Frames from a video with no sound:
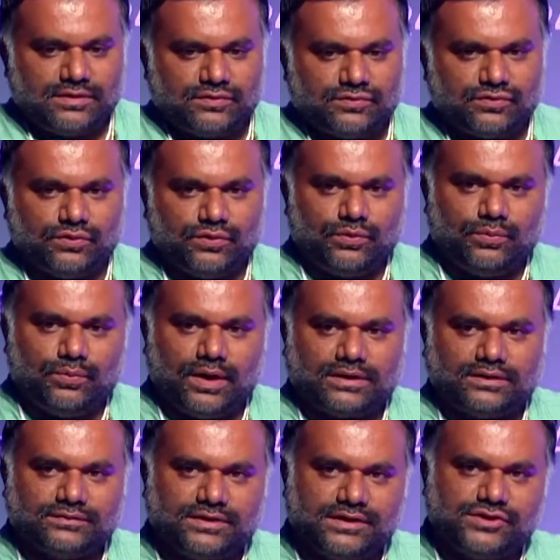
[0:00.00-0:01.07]
So
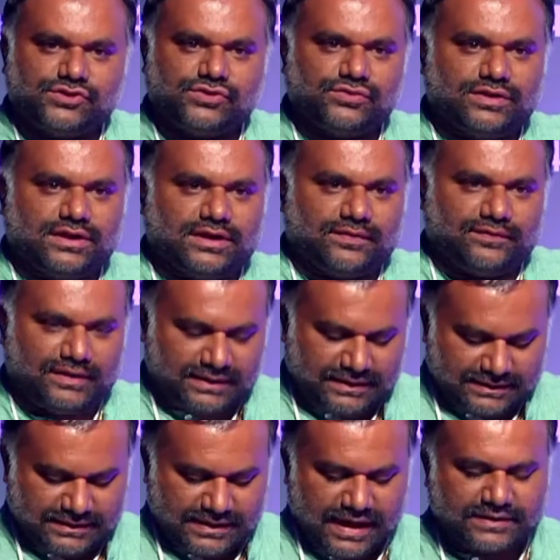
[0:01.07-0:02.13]
one of the issues that
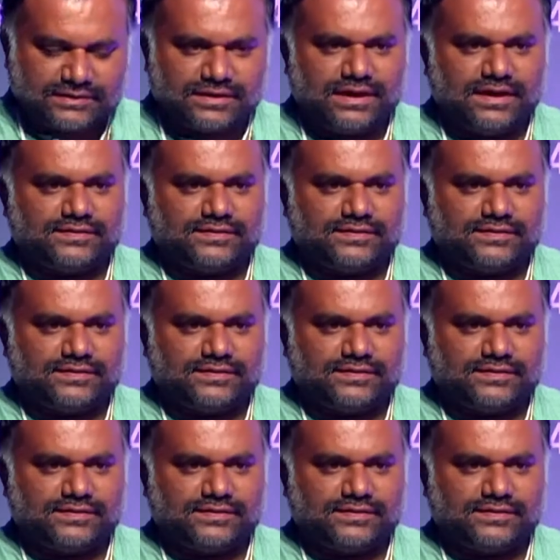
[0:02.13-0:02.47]
Awareness in Action